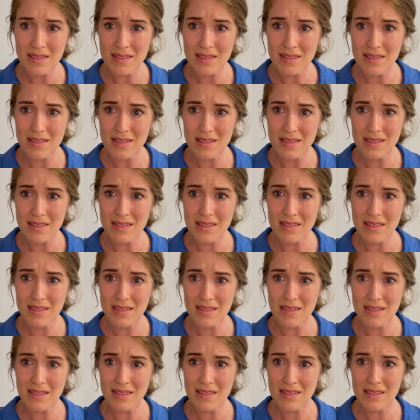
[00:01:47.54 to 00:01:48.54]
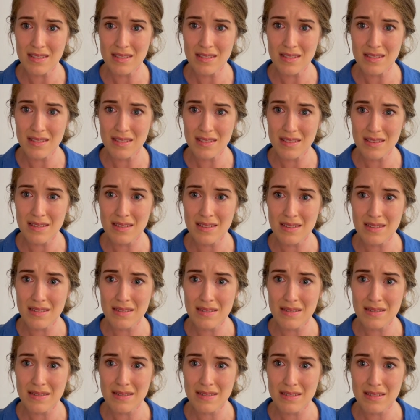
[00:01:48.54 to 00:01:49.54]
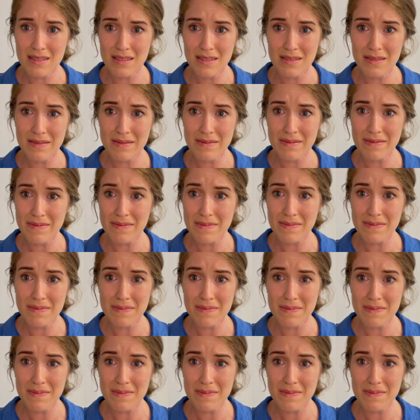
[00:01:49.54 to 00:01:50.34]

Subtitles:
(silence)